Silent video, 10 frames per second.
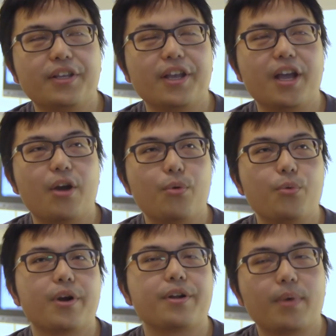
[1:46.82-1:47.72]
Yeah, I
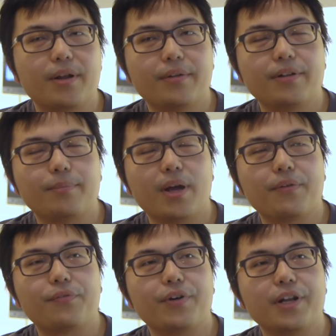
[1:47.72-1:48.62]
would recommend
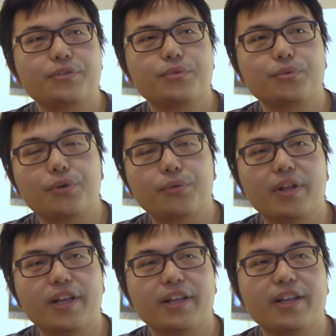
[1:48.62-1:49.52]
my friends to
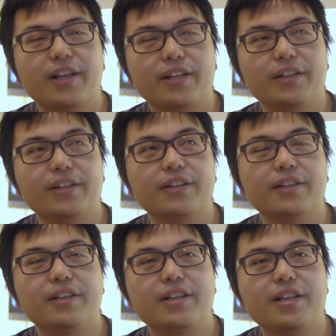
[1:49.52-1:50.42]
donate and
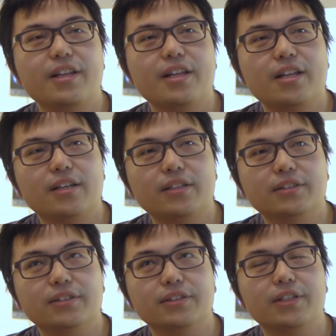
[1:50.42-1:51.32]

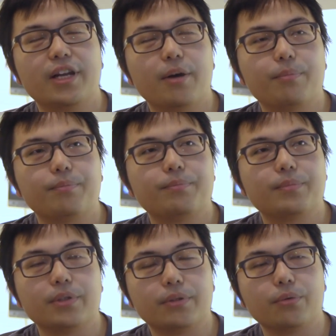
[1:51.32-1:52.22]
uh, help
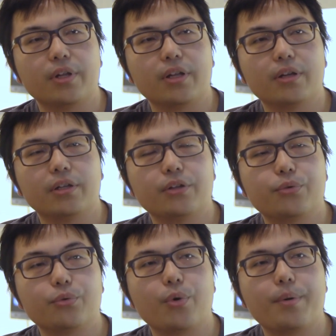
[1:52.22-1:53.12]
uh,
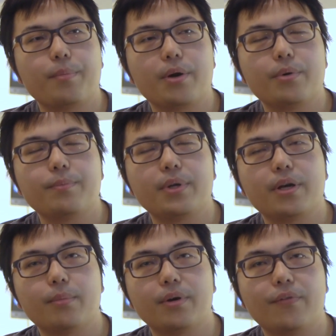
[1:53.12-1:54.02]
digital grandparents
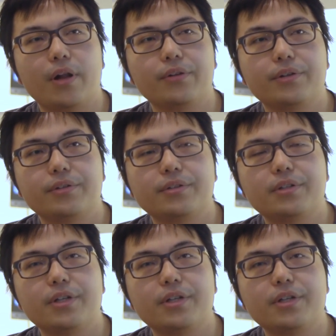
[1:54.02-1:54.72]
become a volunteer.